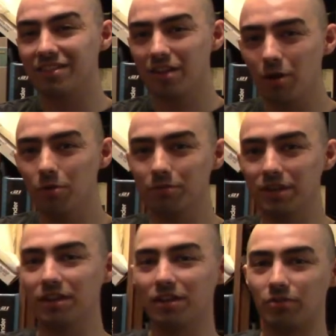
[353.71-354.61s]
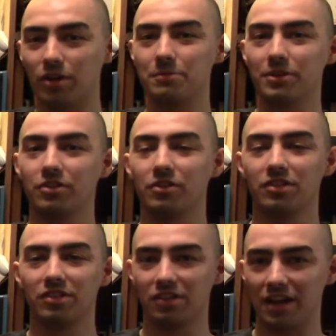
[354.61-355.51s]
So the Israeli military
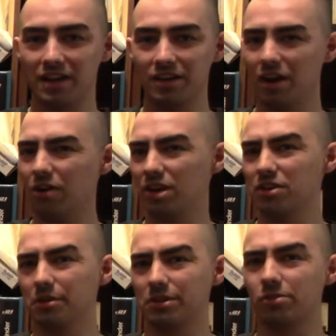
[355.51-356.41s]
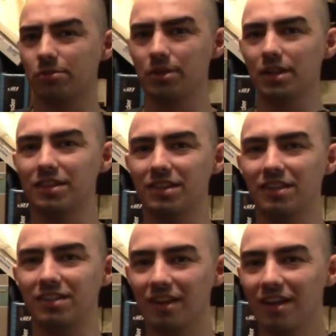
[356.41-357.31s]
decided, okay, you know what, screw it, let's
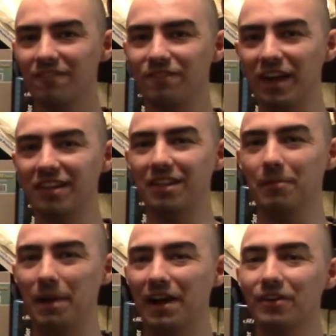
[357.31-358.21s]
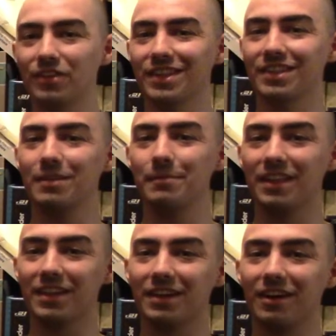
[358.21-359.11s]
just fix the barrel system
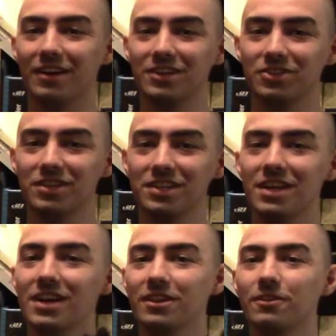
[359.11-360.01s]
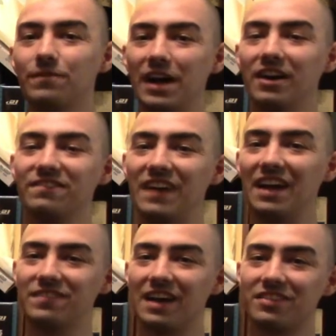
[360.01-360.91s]
and the cartridge to fire
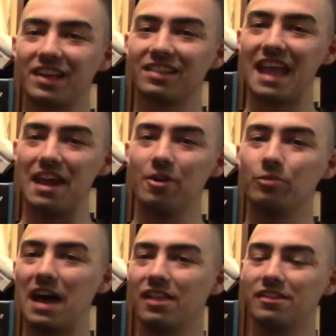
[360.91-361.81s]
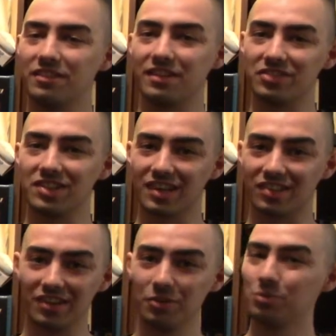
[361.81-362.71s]
5.56 NATO rather than
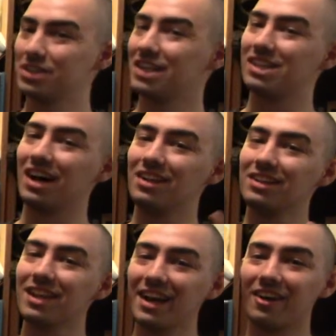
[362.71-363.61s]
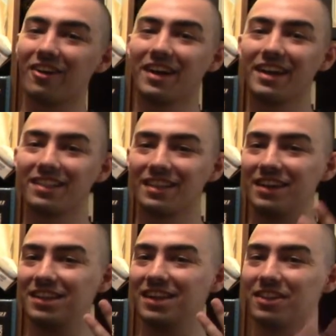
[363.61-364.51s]
7.62, which is hilarious that the